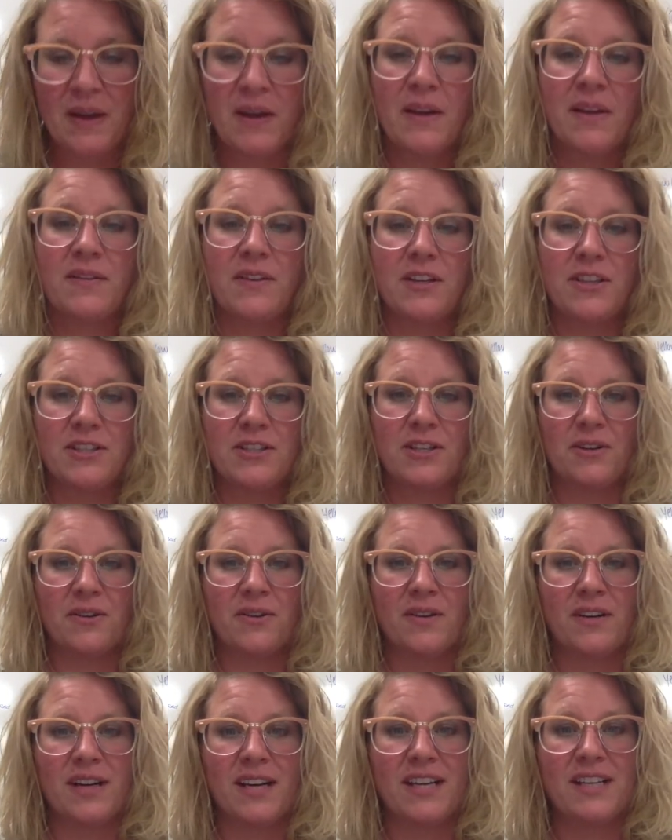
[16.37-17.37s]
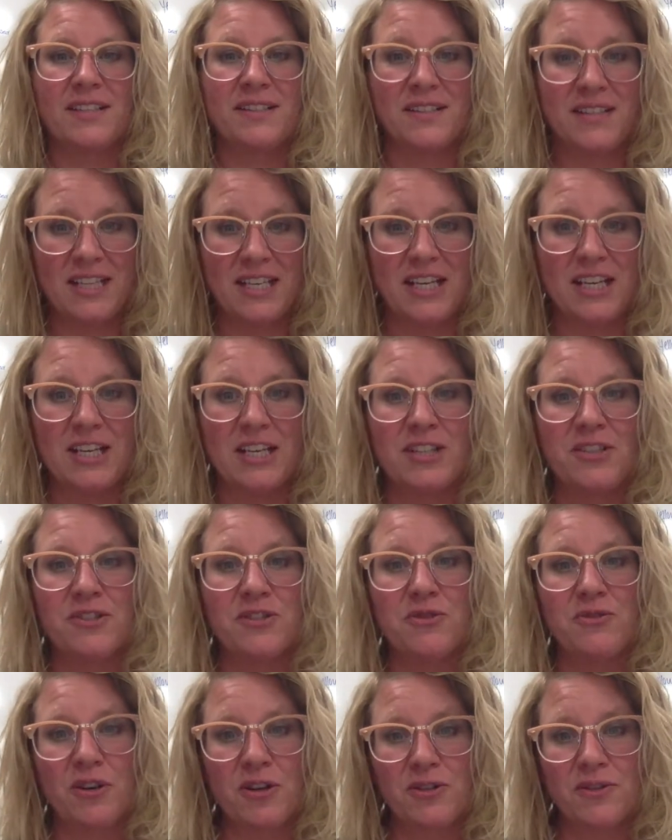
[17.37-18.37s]
This year, in the
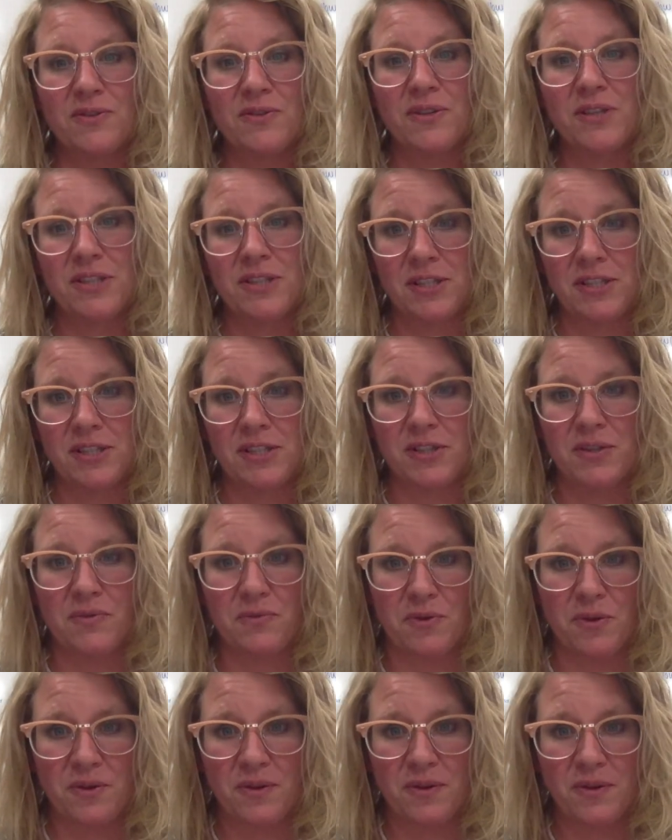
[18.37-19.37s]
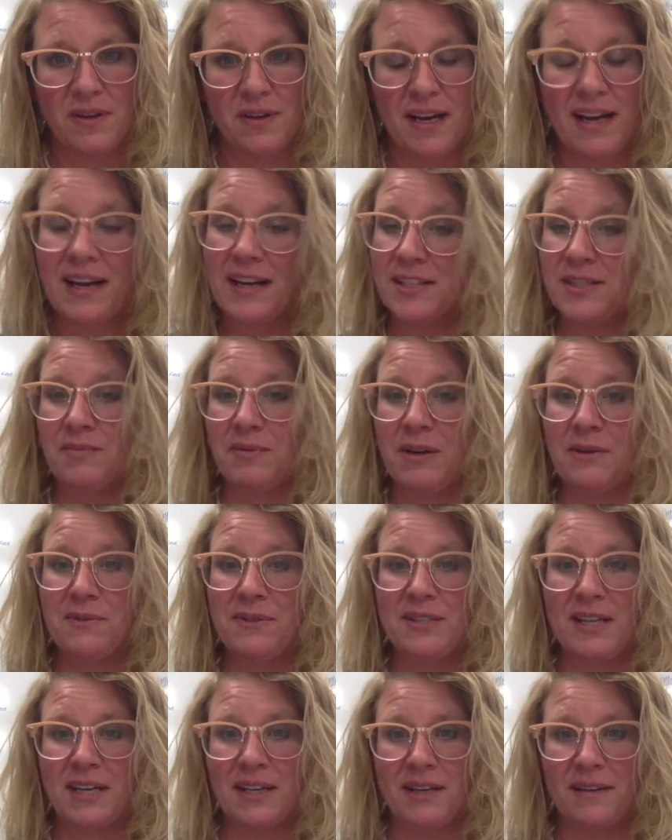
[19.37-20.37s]
instructional assistant role, I got to play with
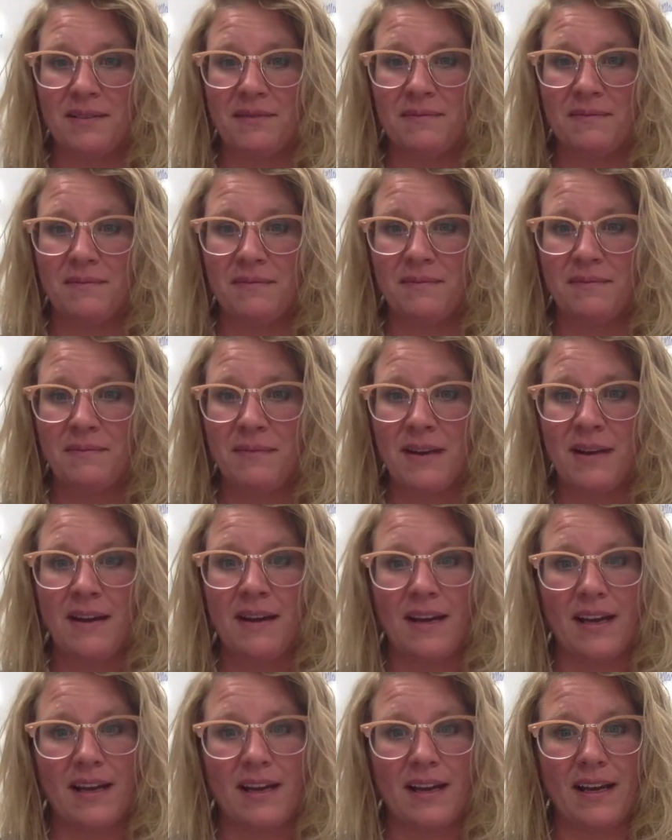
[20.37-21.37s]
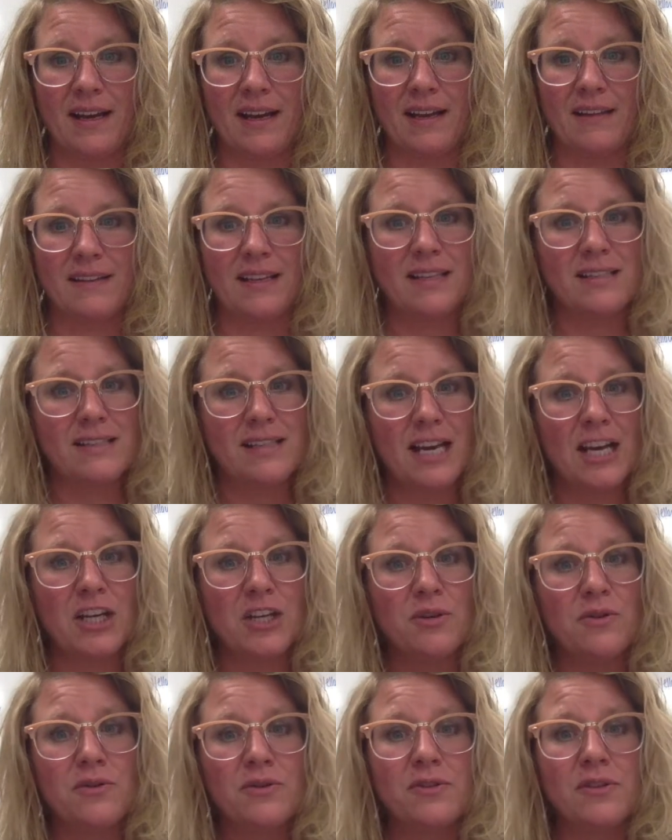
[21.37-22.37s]
data. And that's not
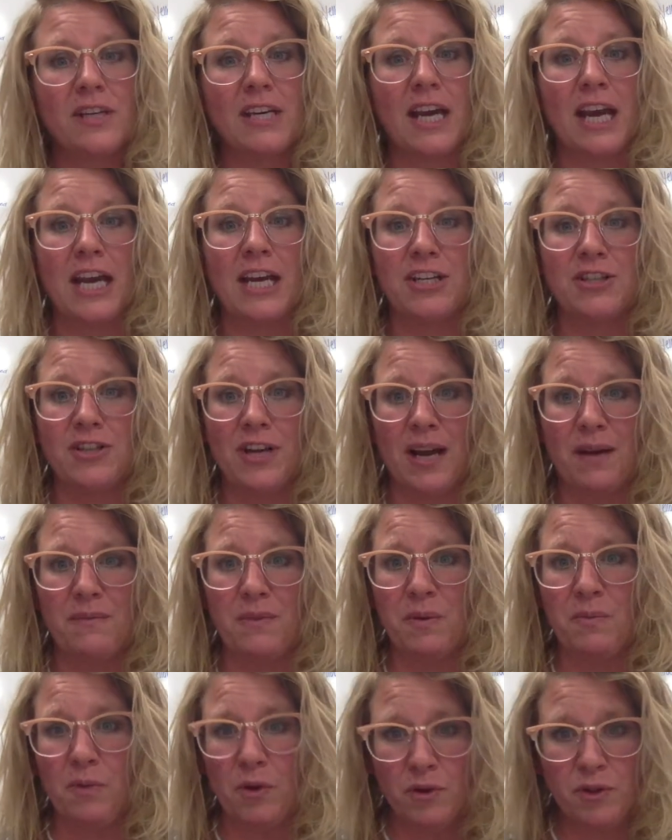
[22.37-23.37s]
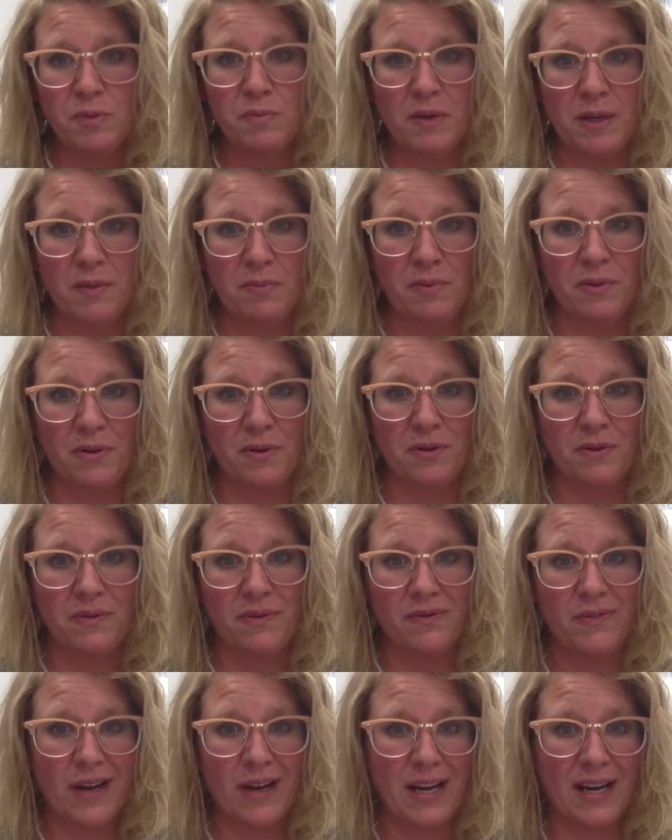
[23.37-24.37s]
usually a job that most people
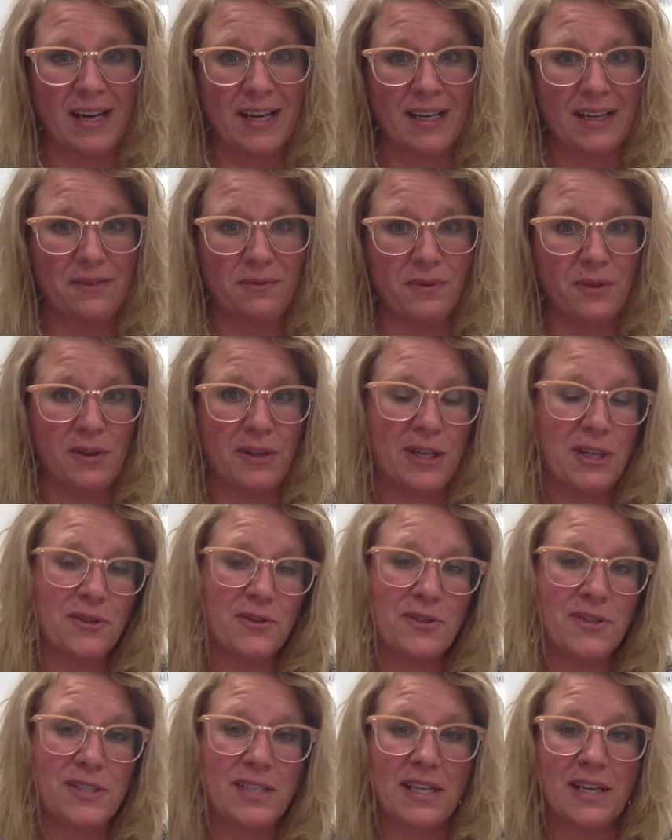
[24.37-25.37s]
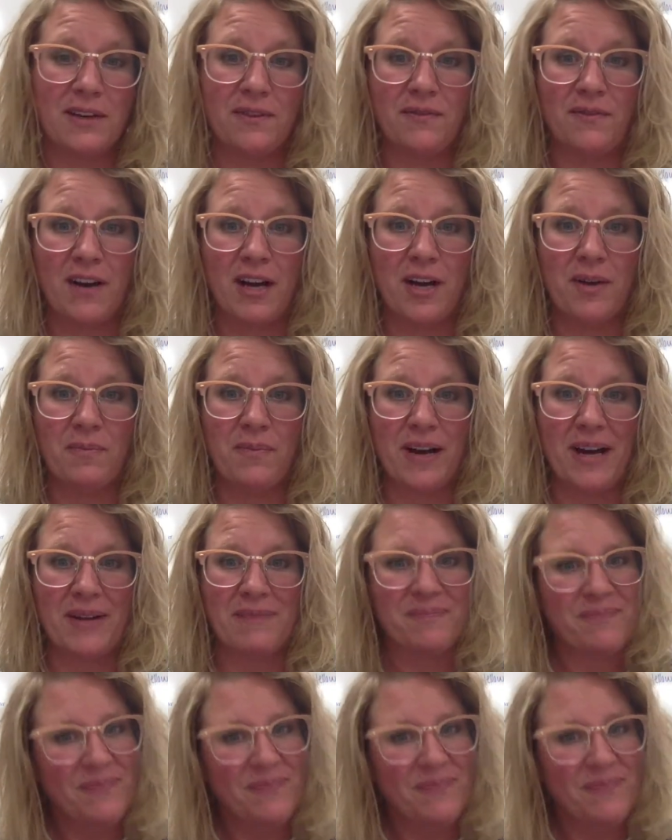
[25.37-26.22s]
find really interesting and fun, but